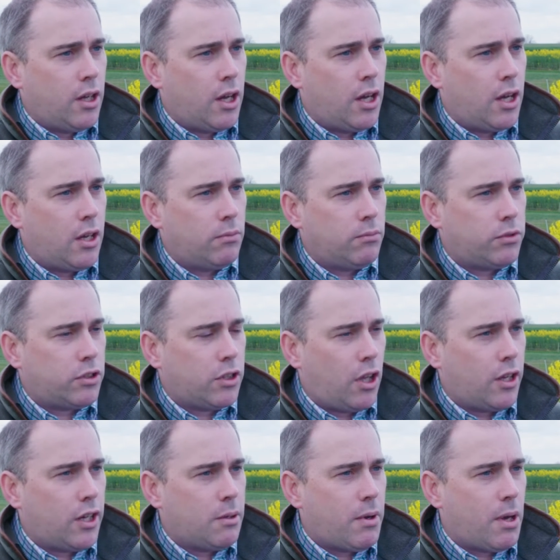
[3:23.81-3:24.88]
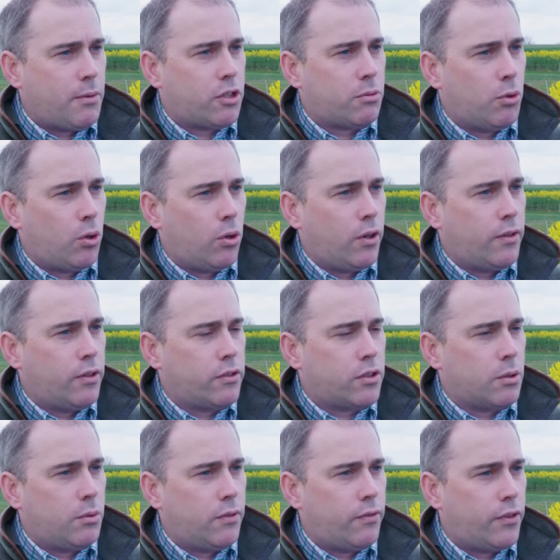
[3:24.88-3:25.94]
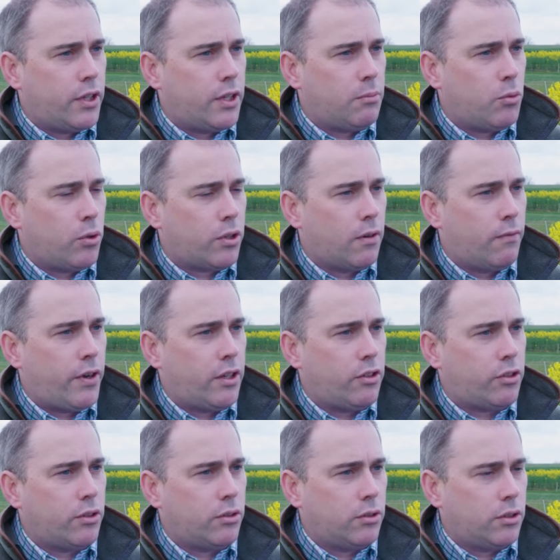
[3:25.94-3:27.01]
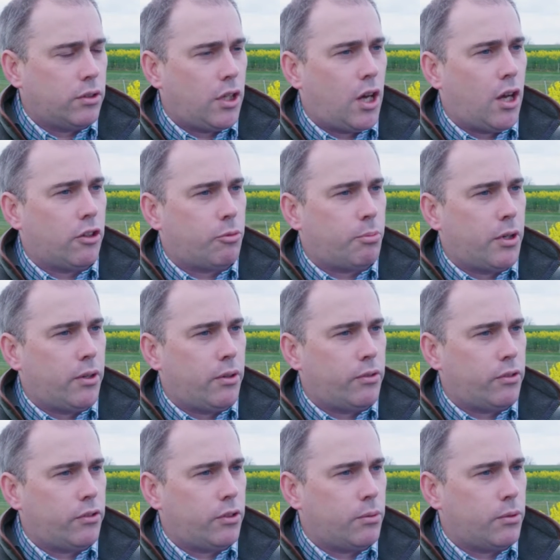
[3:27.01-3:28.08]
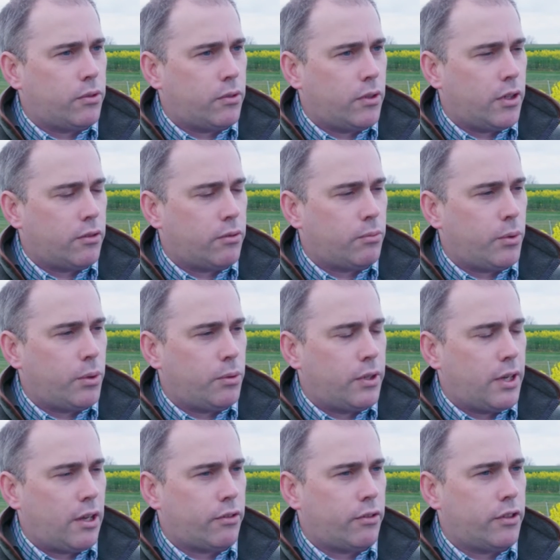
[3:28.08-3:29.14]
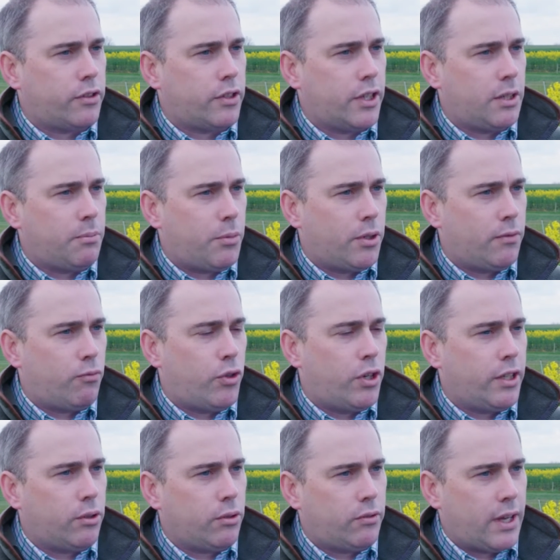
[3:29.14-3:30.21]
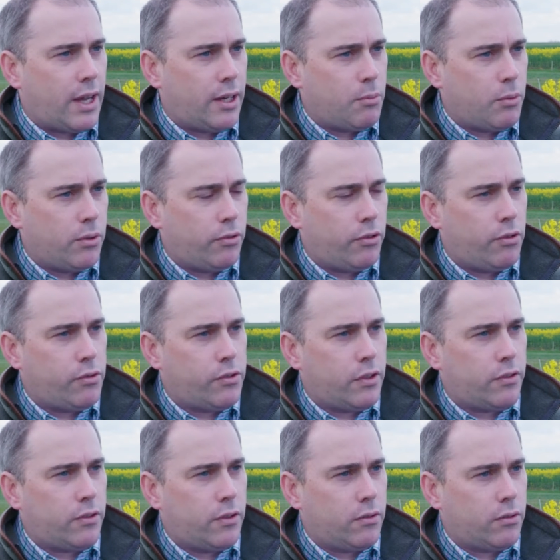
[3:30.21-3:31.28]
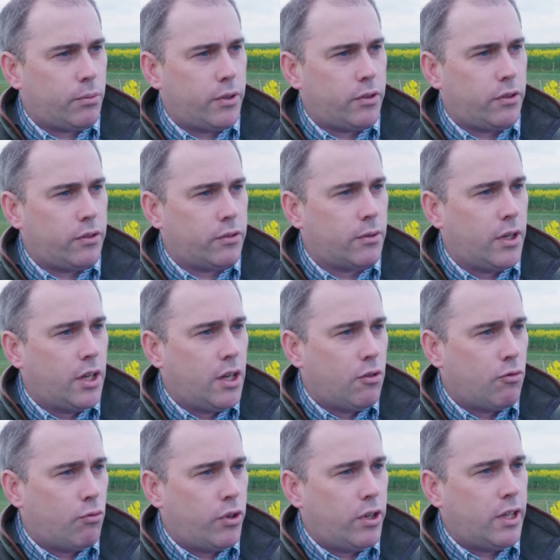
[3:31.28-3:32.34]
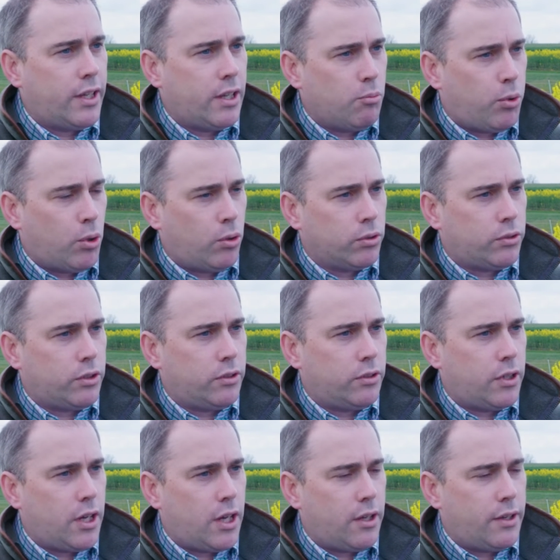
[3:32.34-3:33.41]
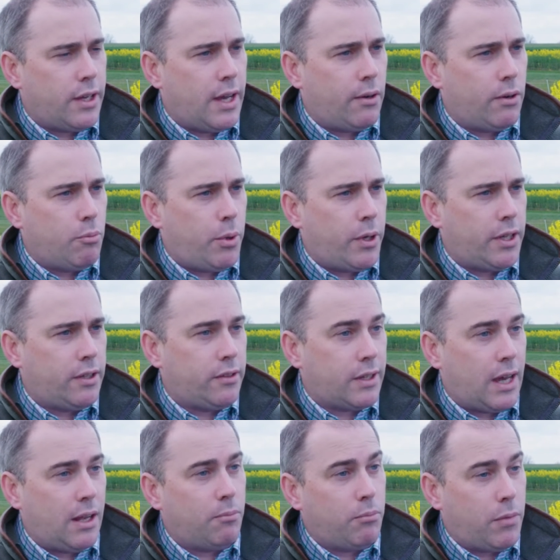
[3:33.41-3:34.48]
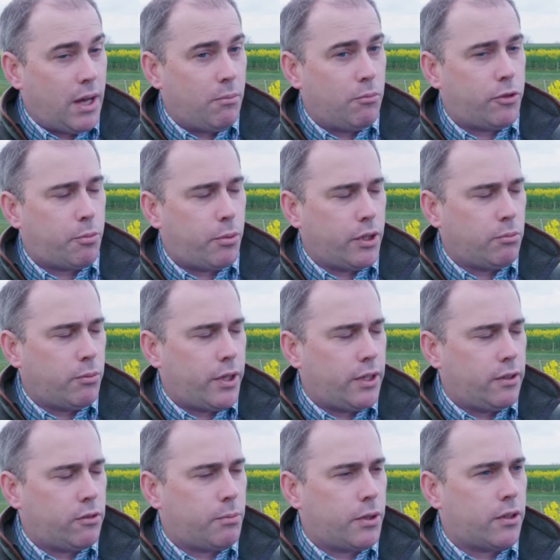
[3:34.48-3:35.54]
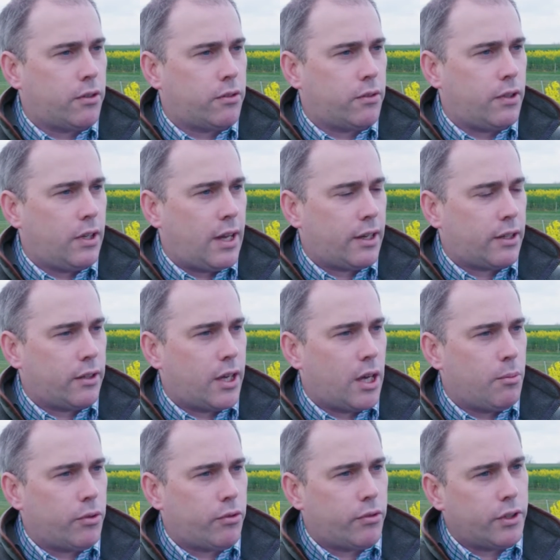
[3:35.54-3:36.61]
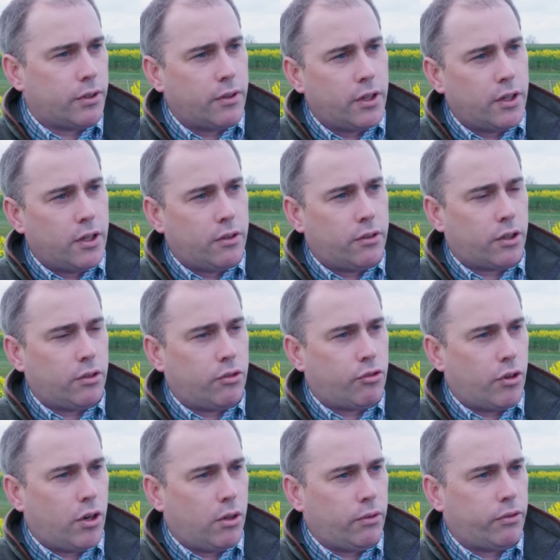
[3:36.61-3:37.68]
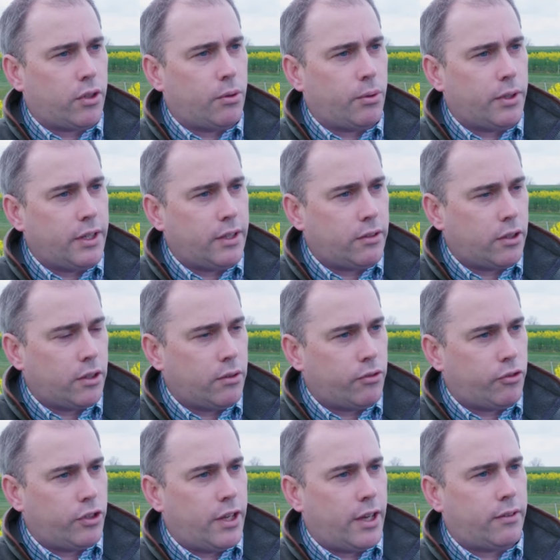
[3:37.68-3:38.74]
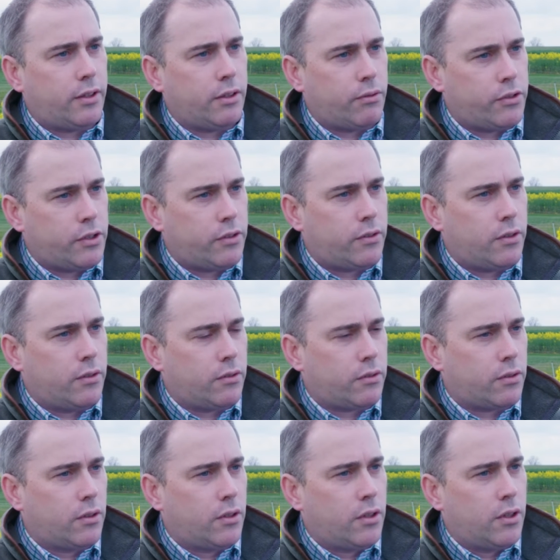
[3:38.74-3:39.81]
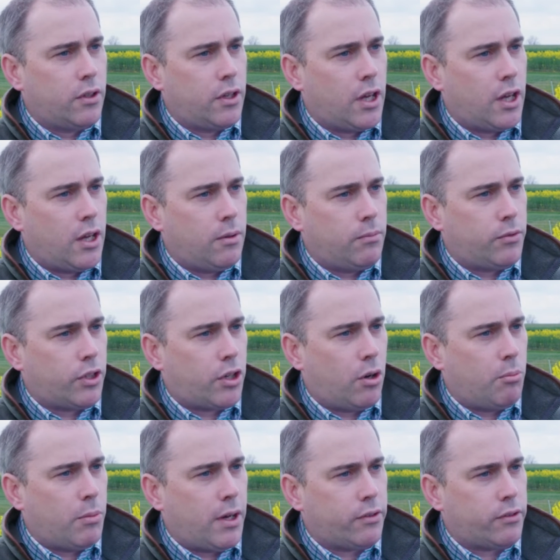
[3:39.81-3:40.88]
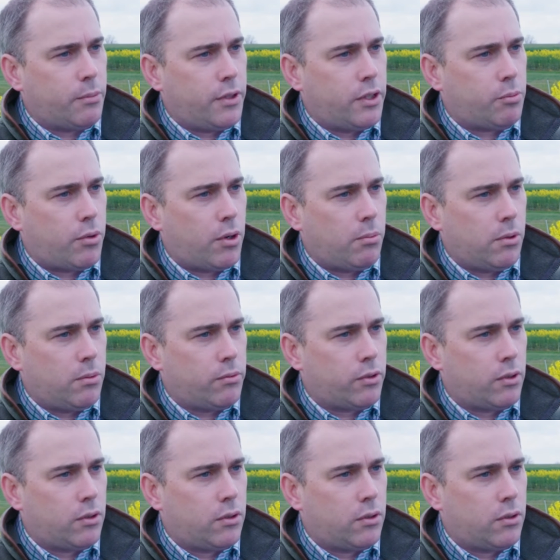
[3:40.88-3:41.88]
Slightly maybe smaller than some of the more conventional large blues as we would naturally see, but really good downy mildew resistance, which is really important now in peas and spring beans because of the lack of chemistry to control. So we need to use genetic resistance to combat some of these problems.